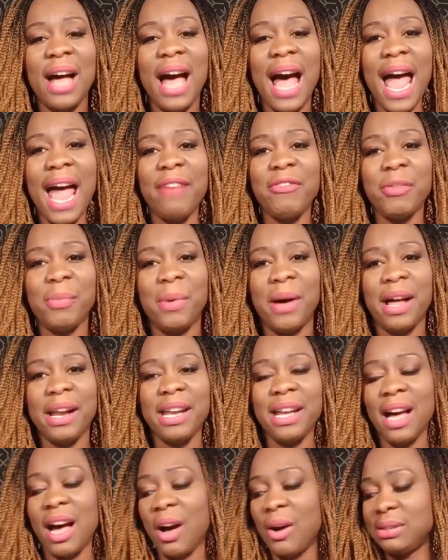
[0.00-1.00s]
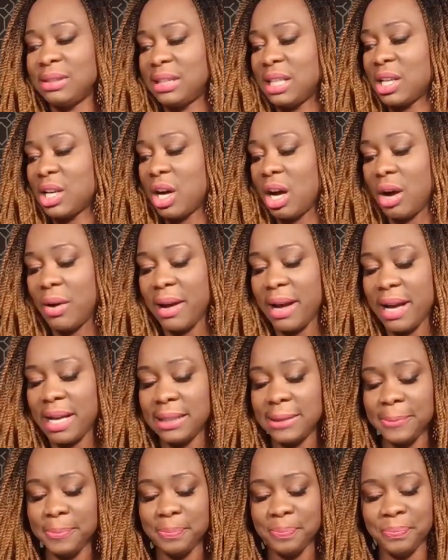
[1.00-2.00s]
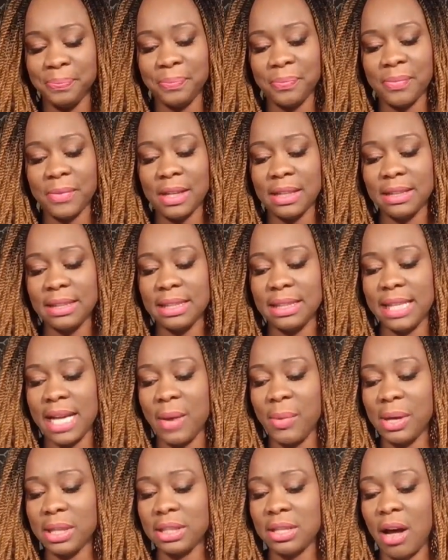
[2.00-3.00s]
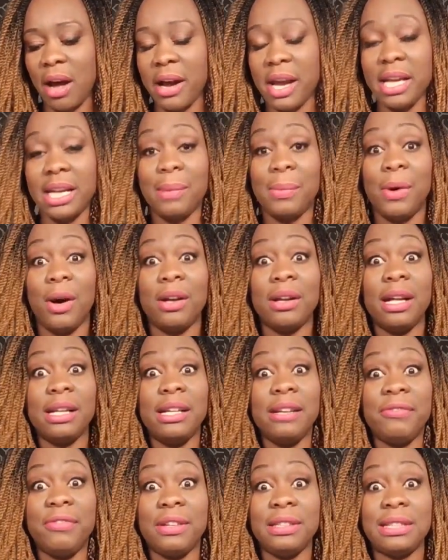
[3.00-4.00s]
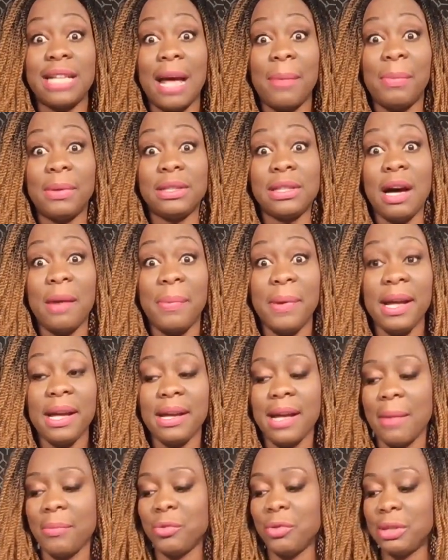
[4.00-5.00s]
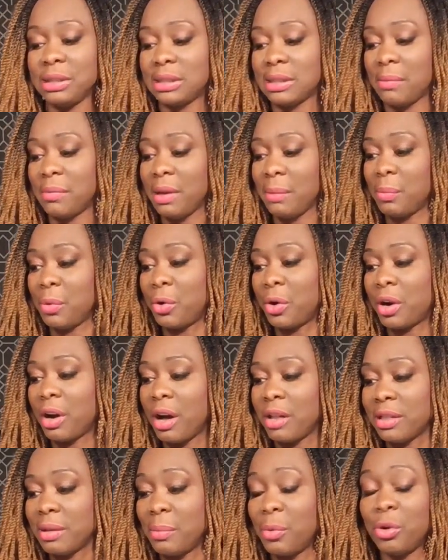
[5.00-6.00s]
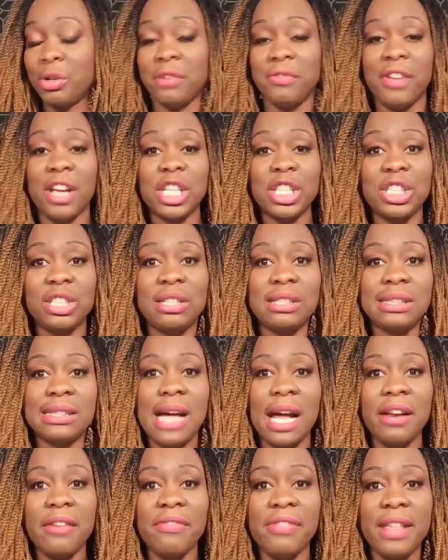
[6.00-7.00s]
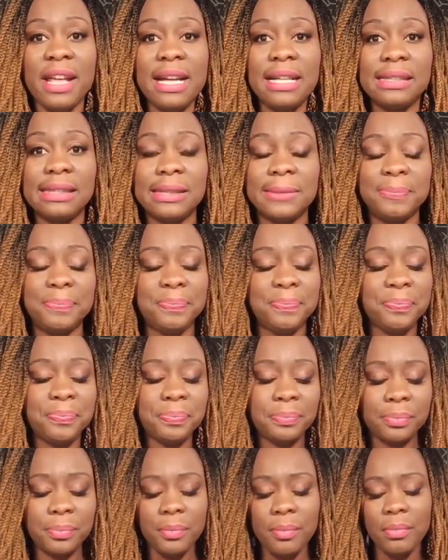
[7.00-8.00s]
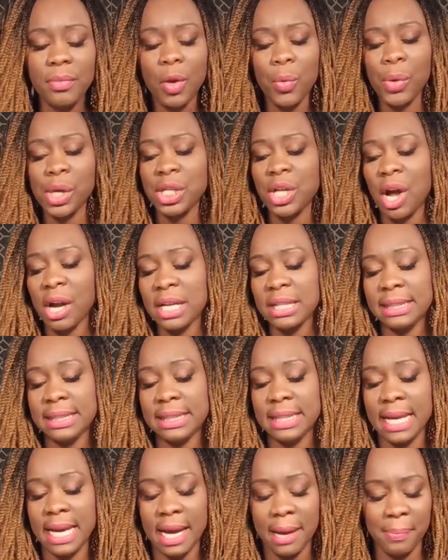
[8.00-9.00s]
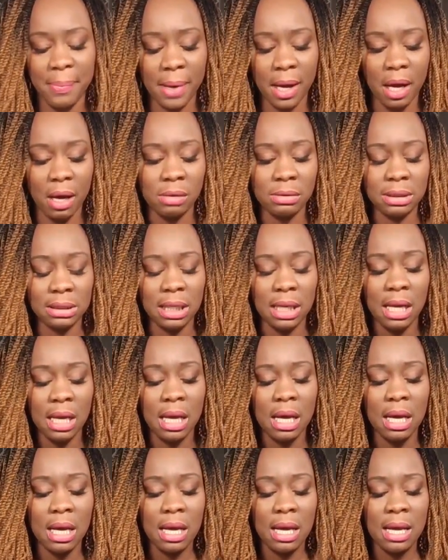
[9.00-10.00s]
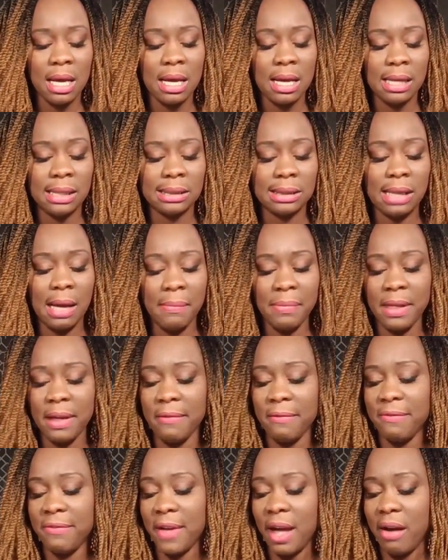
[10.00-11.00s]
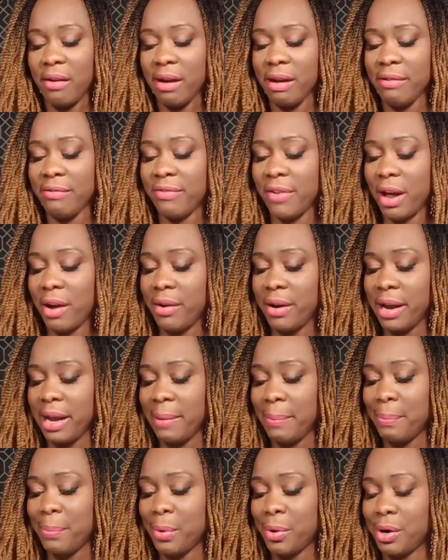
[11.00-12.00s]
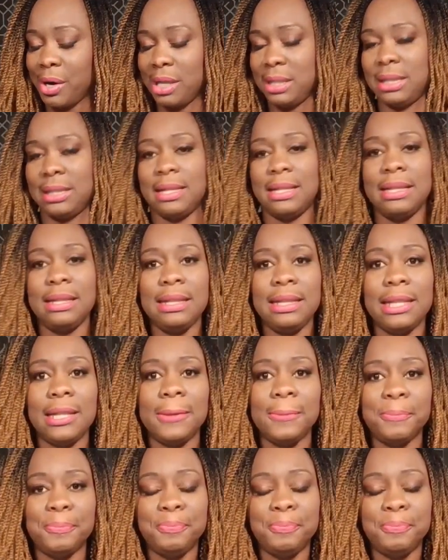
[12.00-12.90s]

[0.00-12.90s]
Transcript: So hi everybody, how's it going? Today we're talking about a different type of topic. I'm doing something more on the motivational side of things. We're talking today about something very, very important.